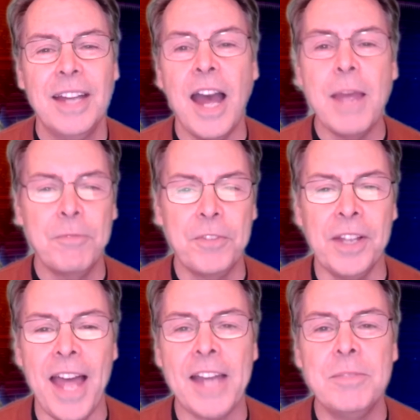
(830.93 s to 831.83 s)
I'm
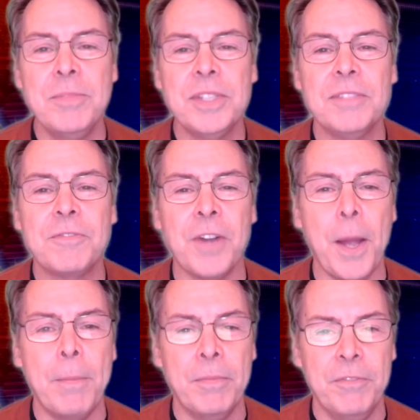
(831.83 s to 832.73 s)
Phil Adams
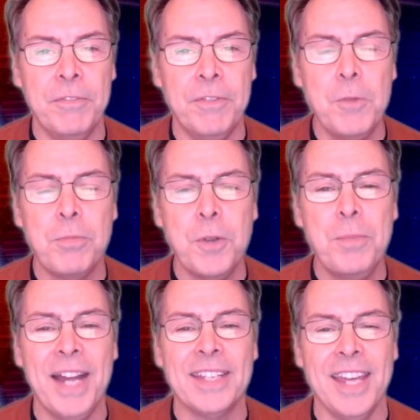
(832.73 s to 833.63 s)
from Vote Pro
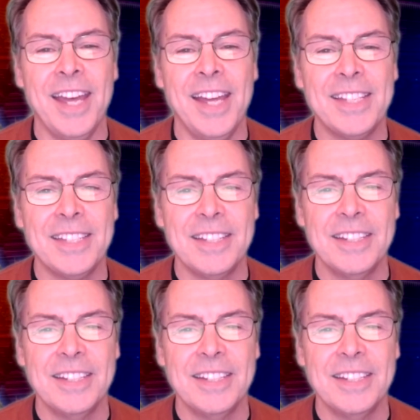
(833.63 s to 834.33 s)
Podcast.